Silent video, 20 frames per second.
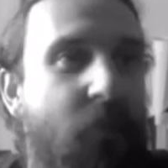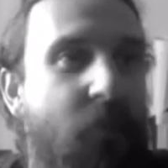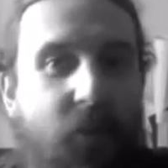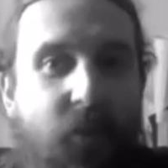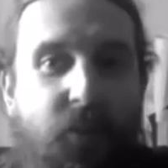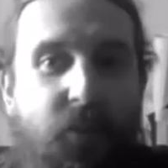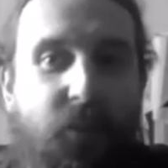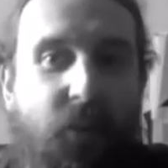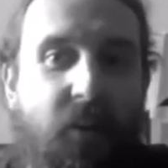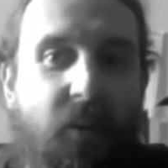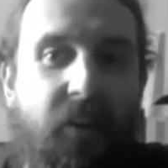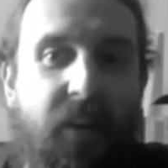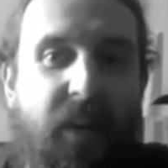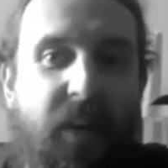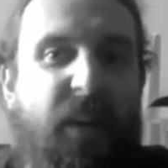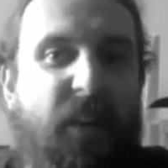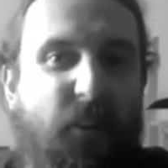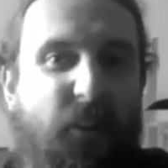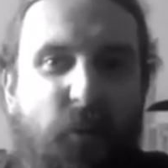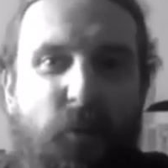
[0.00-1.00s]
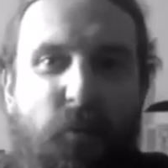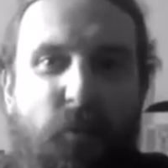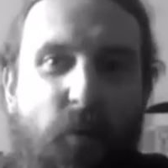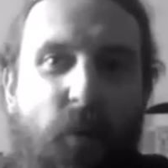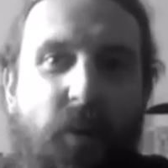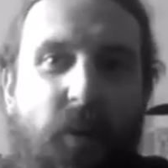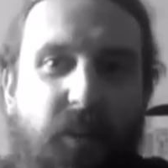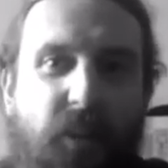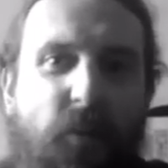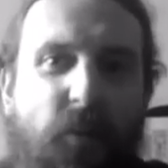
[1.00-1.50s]
tried it, it took
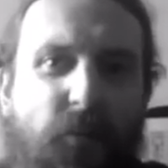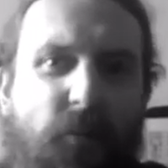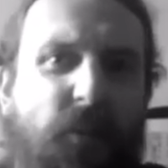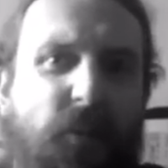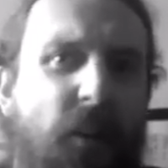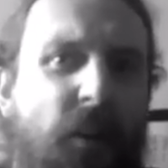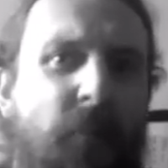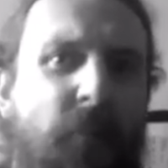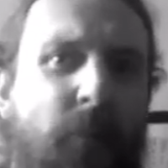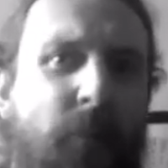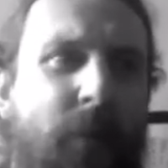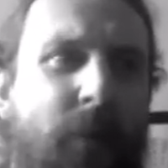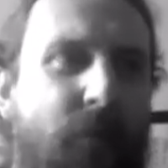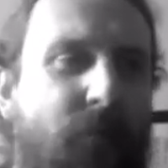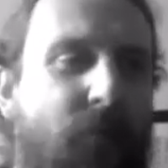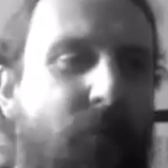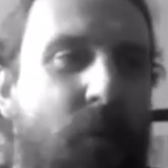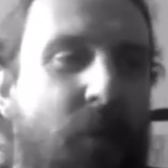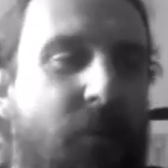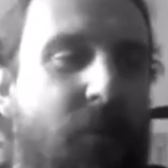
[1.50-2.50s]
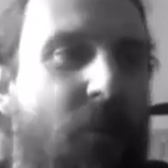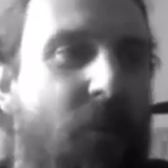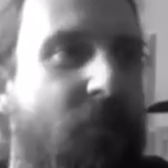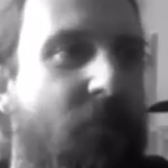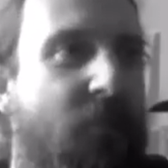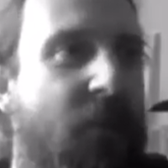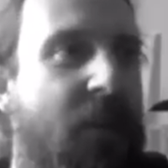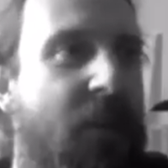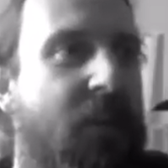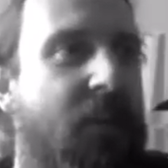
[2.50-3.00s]
quite a long time, maybe about 45
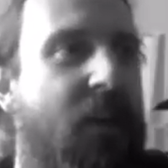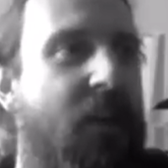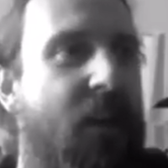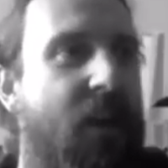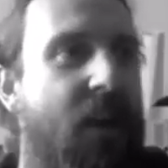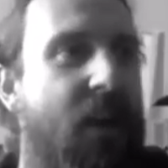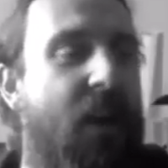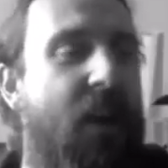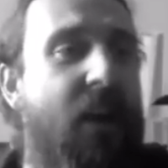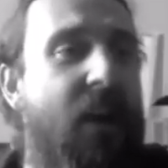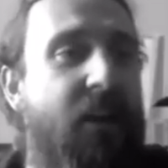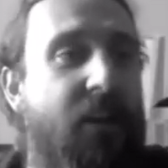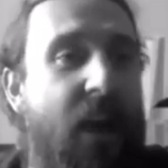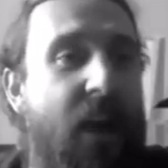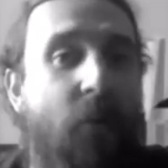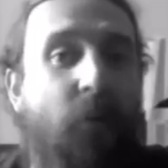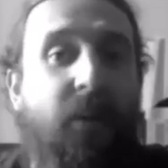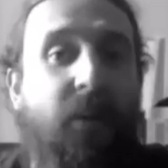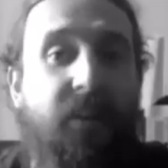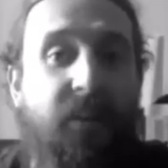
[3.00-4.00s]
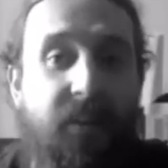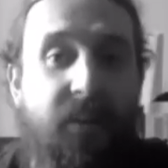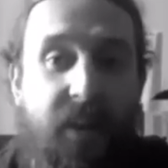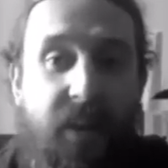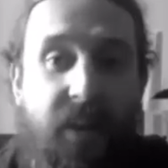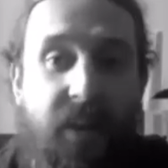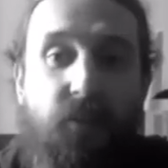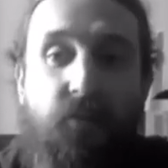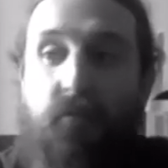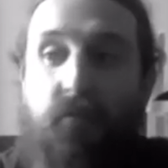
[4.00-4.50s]
minutes. And now I
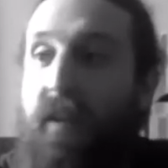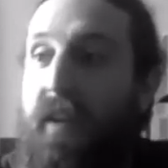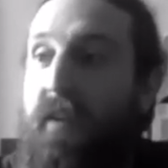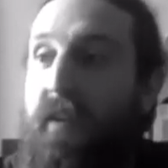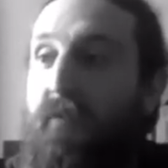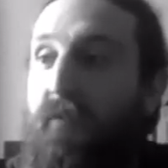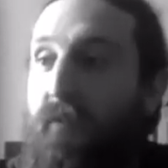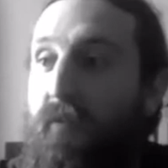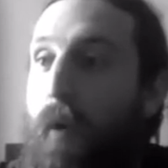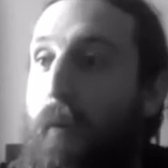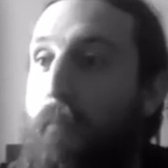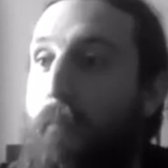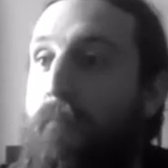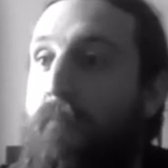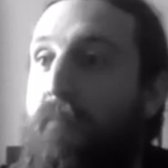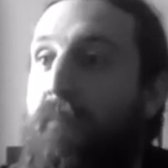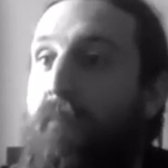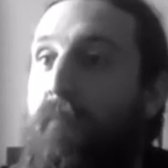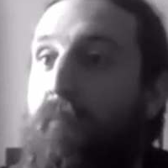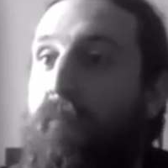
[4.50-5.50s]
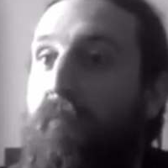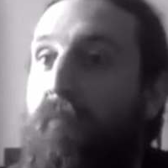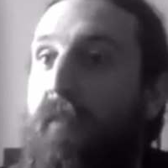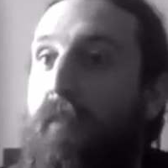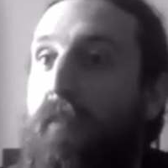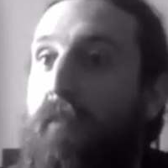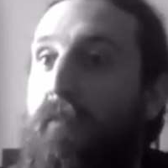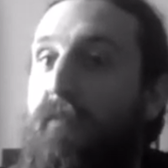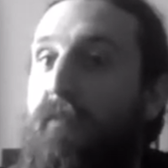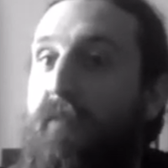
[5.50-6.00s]
literally from
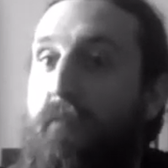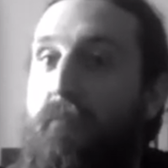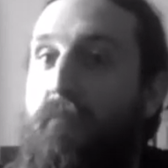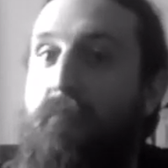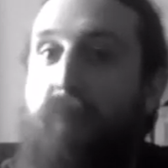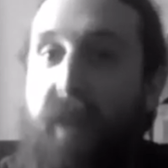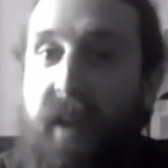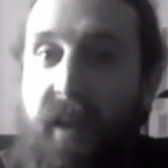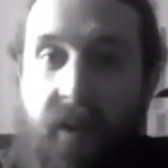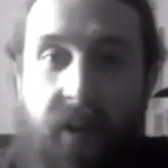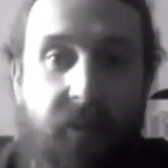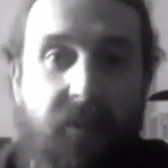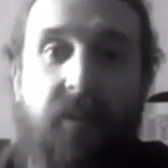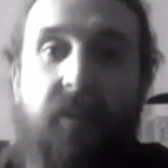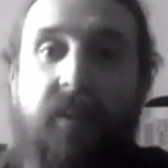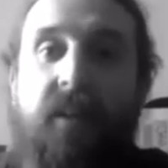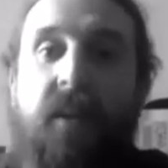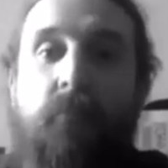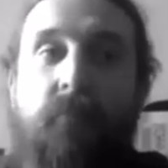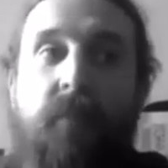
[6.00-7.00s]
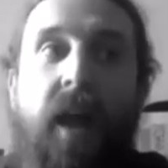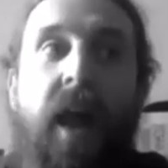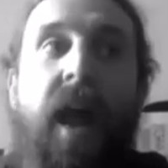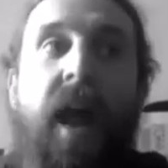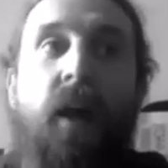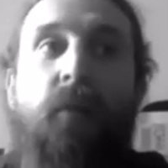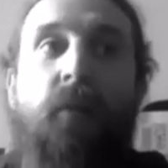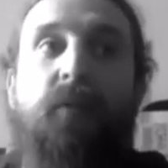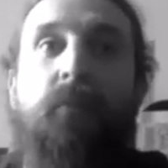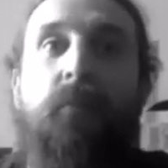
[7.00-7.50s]
being as I am
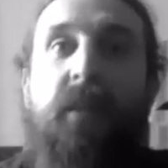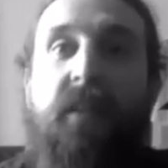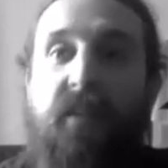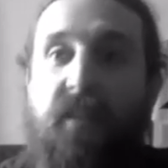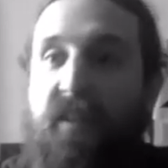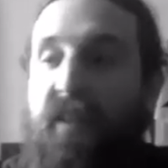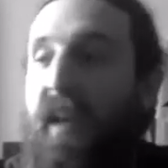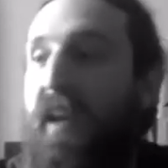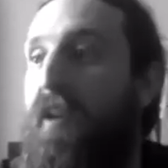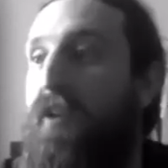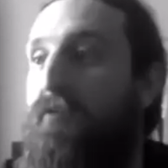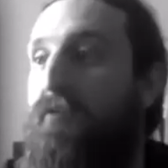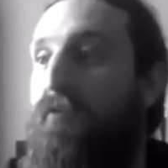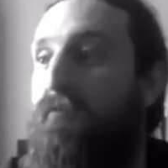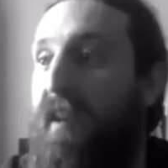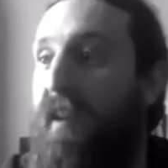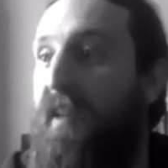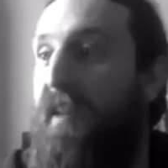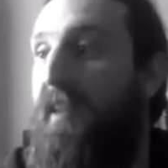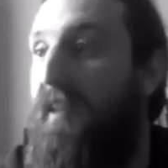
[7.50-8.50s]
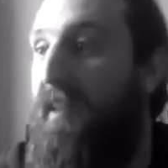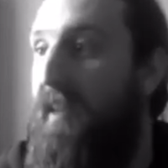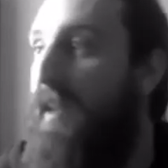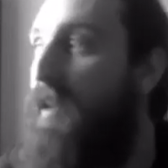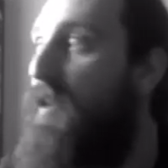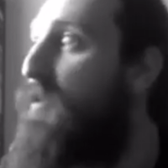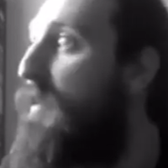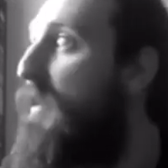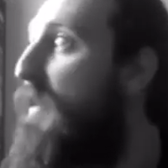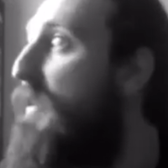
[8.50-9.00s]
now to being stage ready
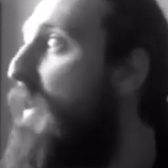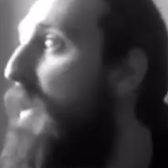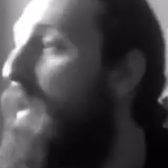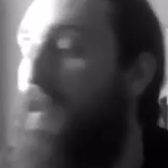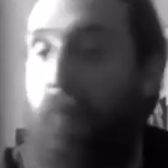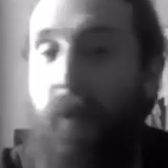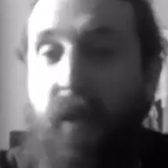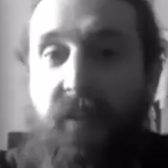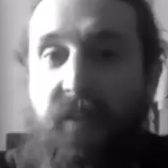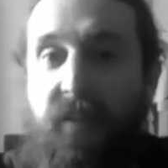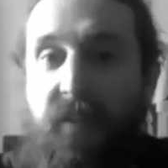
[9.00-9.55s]
literally takes about 10